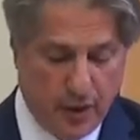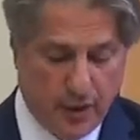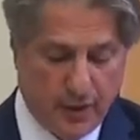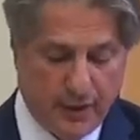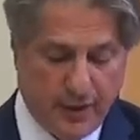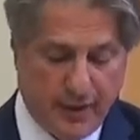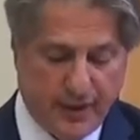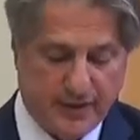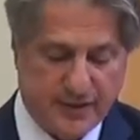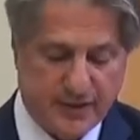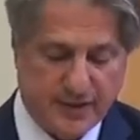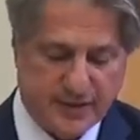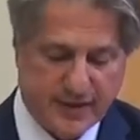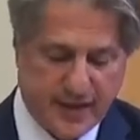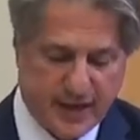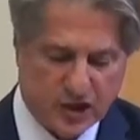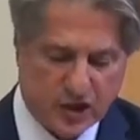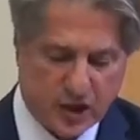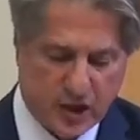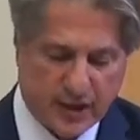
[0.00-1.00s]
the
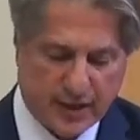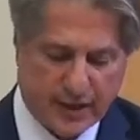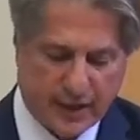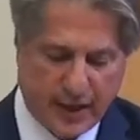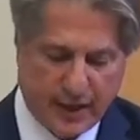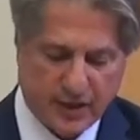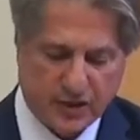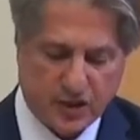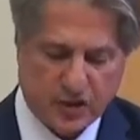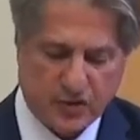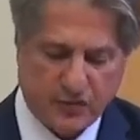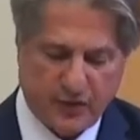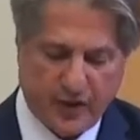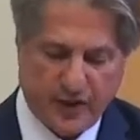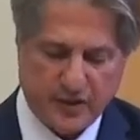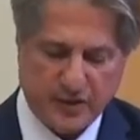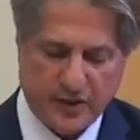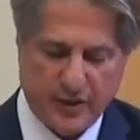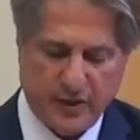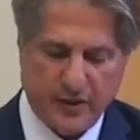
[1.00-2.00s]
existential crisis
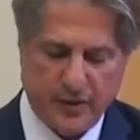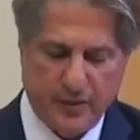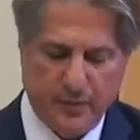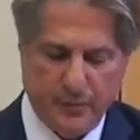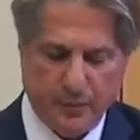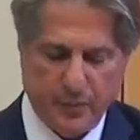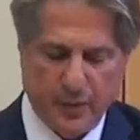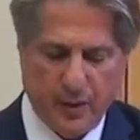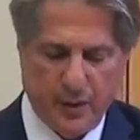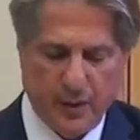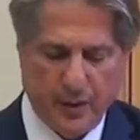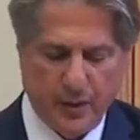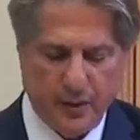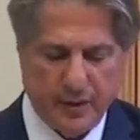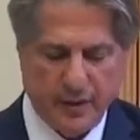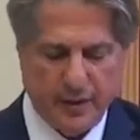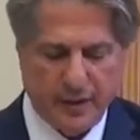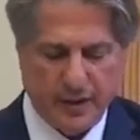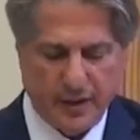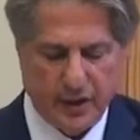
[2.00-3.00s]
facing
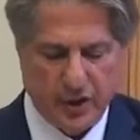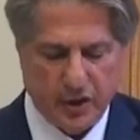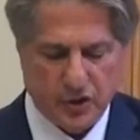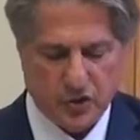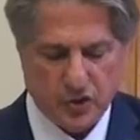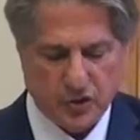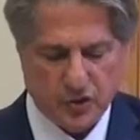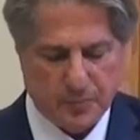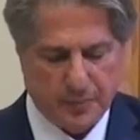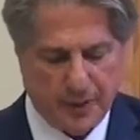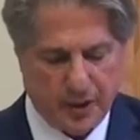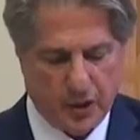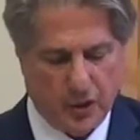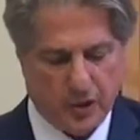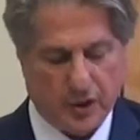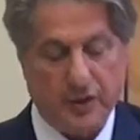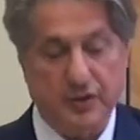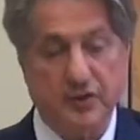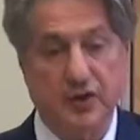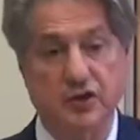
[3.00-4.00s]
the religious
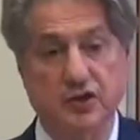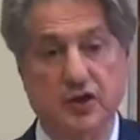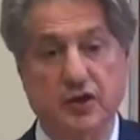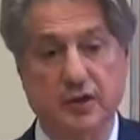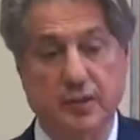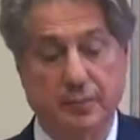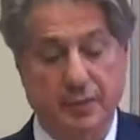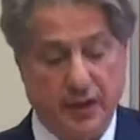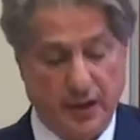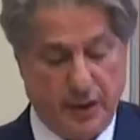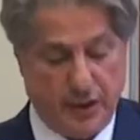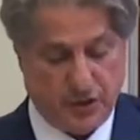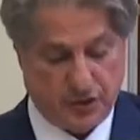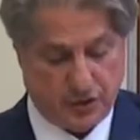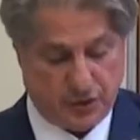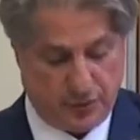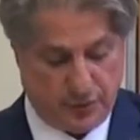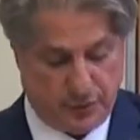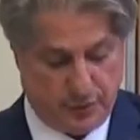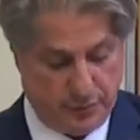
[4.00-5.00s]
minorities in the Middle
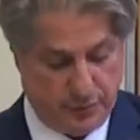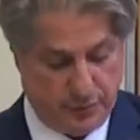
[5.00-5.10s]
East.